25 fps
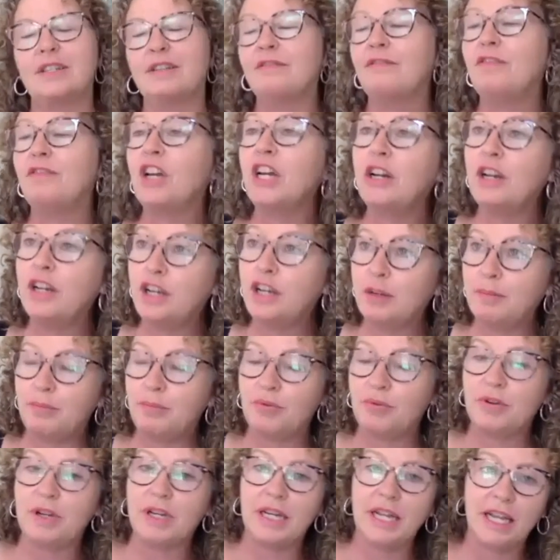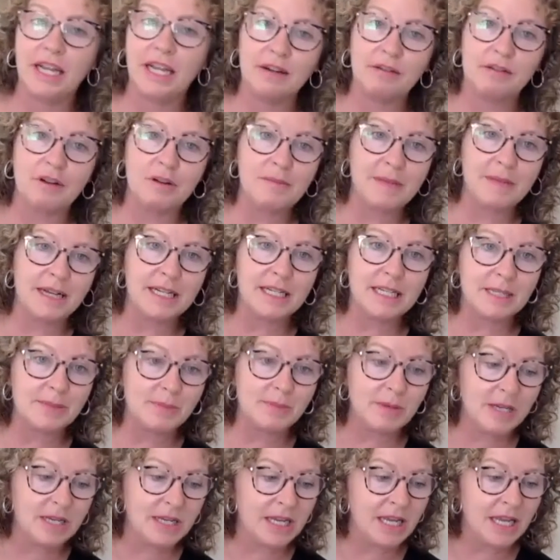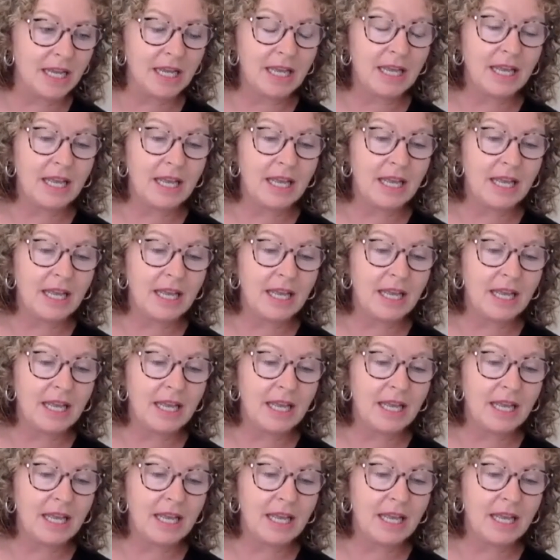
very good point. And it reminds me,